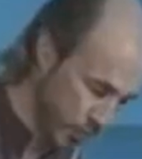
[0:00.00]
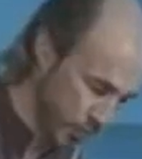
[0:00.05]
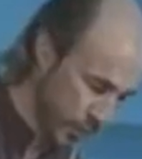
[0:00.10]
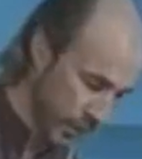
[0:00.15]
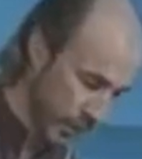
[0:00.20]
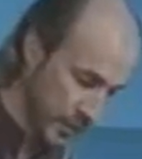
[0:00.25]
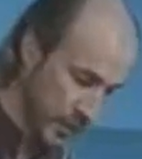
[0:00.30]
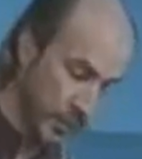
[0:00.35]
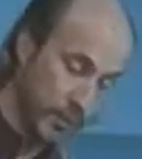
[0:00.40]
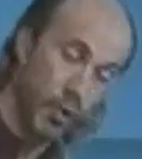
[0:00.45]

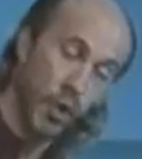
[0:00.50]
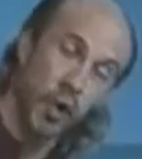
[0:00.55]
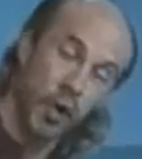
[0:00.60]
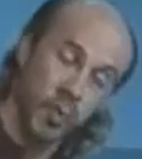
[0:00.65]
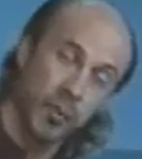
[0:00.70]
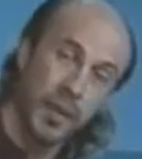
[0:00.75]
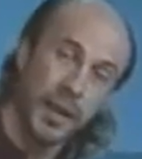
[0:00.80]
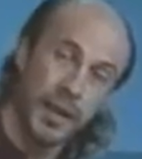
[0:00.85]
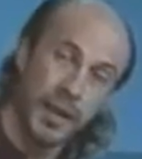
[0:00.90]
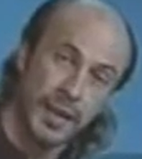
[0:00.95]
because I'm not
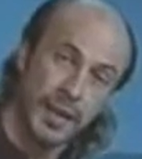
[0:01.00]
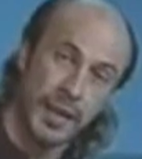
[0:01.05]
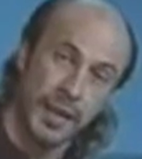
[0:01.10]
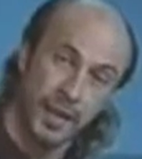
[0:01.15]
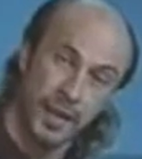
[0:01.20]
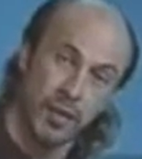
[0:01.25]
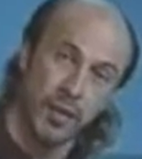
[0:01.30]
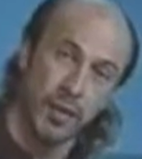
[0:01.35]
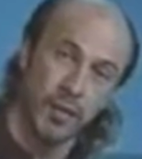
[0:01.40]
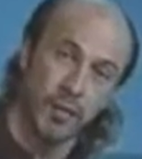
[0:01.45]
playing
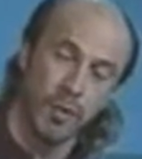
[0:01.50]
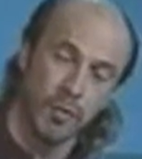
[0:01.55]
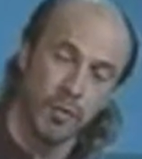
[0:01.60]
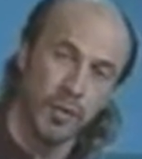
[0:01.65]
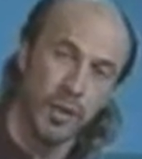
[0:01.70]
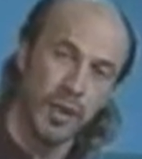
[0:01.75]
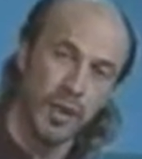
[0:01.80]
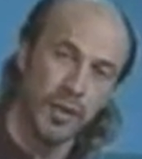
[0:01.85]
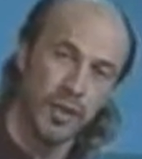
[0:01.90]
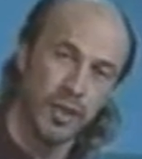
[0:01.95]
that note. I'm not
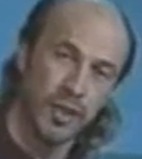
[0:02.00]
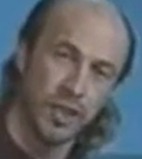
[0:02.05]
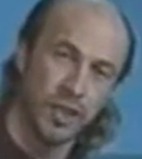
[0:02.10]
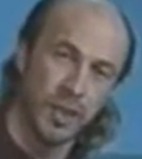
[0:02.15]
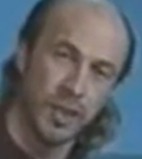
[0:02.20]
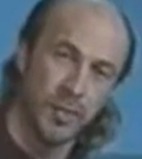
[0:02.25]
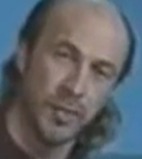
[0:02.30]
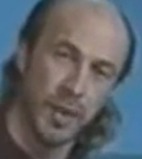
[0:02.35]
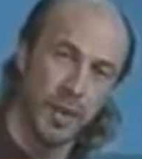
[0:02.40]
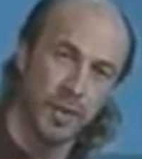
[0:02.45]
playing the G
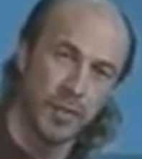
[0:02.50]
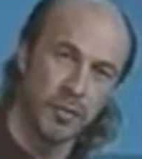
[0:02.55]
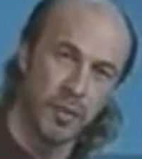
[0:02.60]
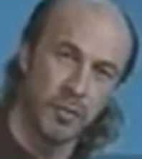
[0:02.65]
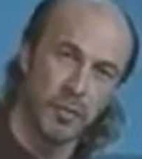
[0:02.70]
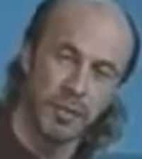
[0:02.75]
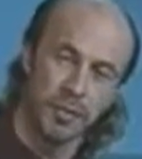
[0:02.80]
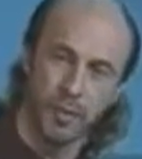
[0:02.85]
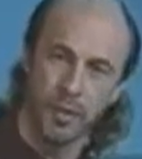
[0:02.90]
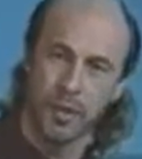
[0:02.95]
in the bass.
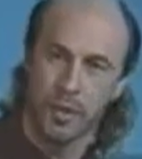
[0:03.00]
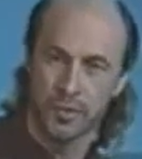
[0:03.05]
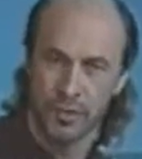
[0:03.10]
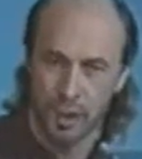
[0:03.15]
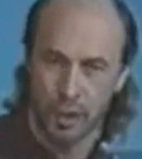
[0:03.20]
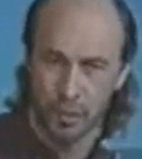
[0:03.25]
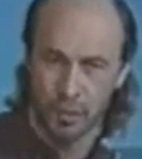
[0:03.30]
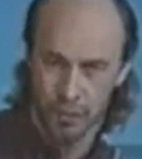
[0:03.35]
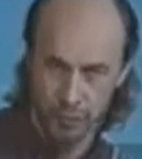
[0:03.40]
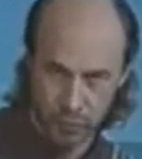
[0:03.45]
Remember, it's only the
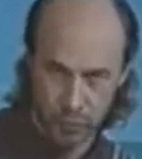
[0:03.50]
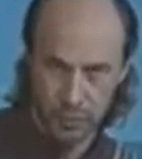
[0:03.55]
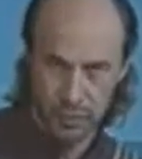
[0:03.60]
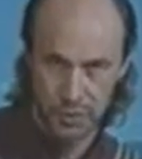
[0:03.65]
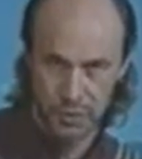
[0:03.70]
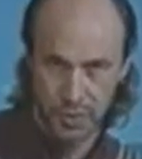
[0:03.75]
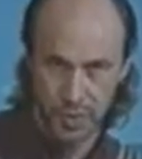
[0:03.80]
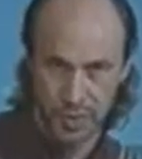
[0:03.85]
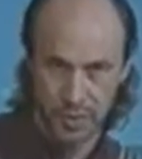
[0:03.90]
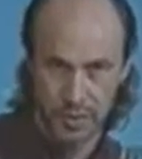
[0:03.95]
top four
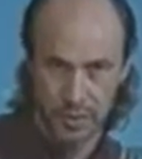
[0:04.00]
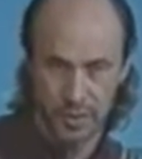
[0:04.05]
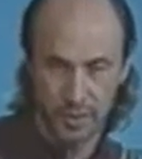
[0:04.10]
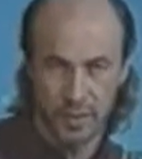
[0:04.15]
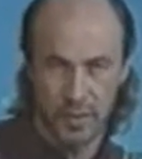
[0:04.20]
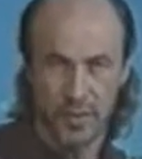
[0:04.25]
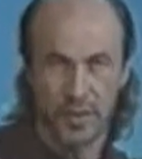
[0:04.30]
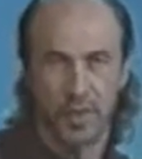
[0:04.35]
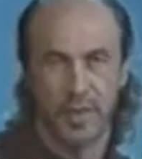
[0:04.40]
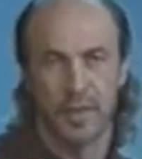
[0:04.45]
strings
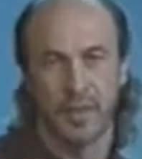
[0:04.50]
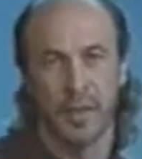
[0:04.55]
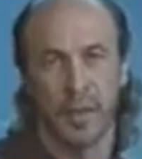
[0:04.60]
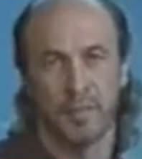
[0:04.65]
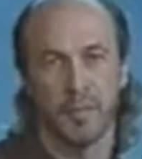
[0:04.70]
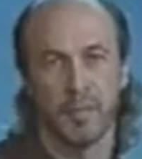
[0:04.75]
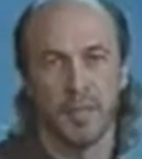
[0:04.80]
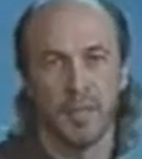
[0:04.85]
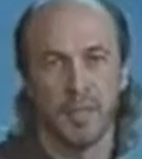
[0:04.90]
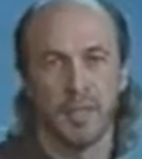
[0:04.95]
that
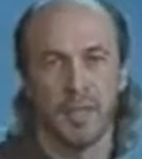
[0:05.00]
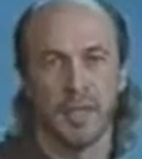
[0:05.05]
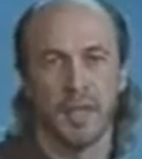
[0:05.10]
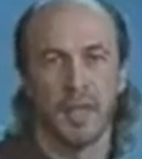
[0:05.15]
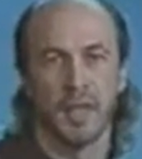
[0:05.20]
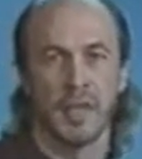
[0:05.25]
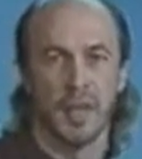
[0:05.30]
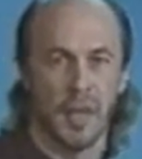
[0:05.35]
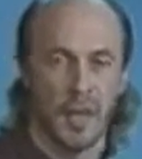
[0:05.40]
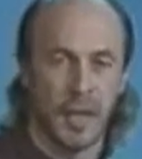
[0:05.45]
I'm using.
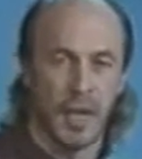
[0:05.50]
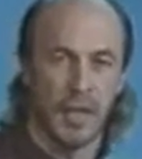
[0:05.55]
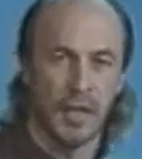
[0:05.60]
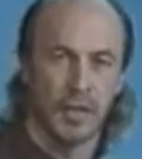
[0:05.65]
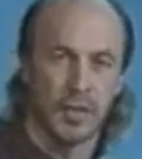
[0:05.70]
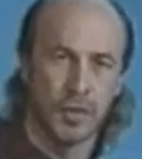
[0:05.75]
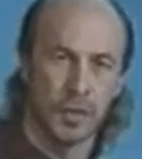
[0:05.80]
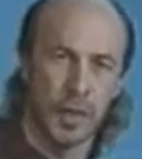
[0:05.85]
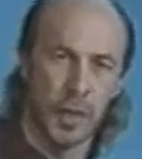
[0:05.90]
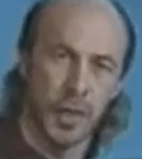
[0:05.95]

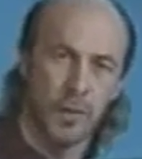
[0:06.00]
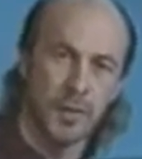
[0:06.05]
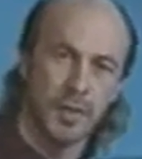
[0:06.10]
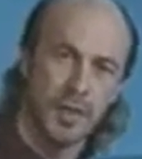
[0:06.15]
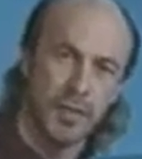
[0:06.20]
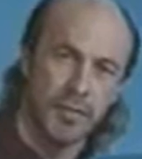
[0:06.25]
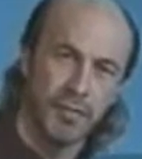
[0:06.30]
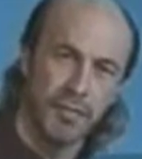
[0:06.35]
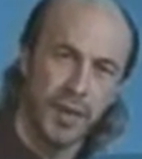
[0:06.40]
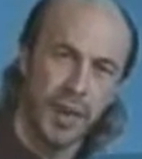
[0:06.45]
And so I was
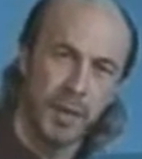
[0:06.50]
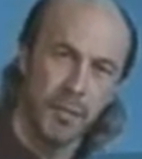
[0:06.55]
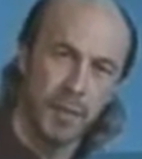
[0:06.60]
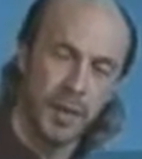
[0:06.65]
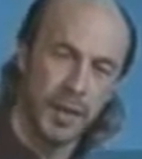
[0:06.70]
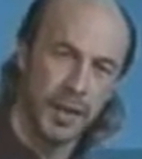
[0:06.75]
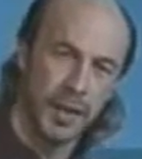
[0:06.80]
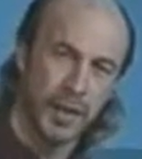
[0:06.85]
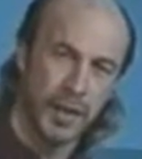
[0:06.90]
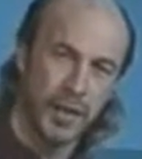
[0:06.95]
in fact
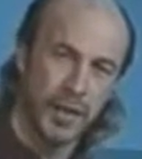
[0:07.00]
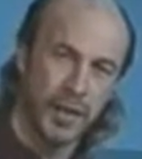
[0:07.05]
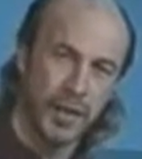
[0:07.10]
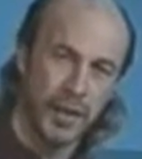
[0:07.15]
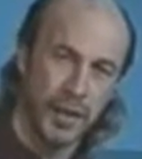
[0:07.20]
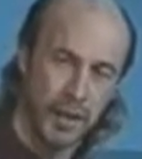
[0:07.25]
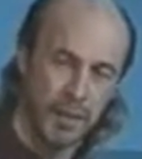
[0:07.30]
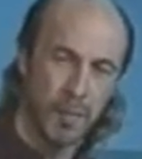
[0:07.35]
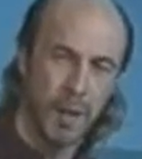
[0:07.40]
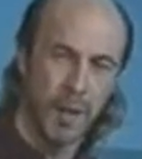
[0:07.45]
playing a
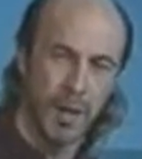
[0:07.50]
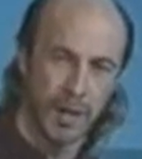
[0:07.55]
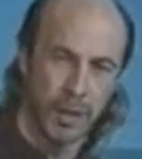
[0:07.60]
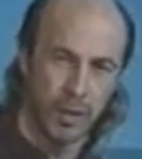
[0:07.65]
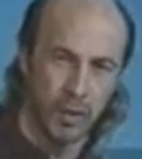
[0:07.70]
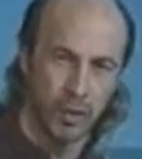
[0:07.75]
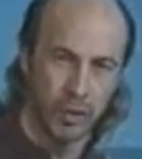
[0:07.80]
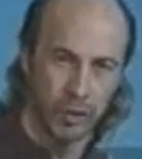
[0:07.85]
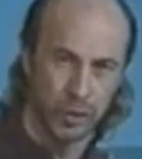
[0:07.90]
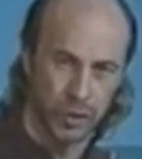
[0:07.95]
E minor
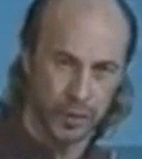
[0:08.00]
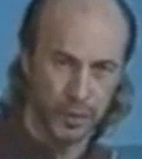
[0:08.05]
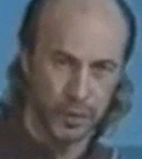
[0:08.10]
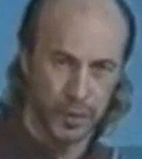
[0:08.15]
chord.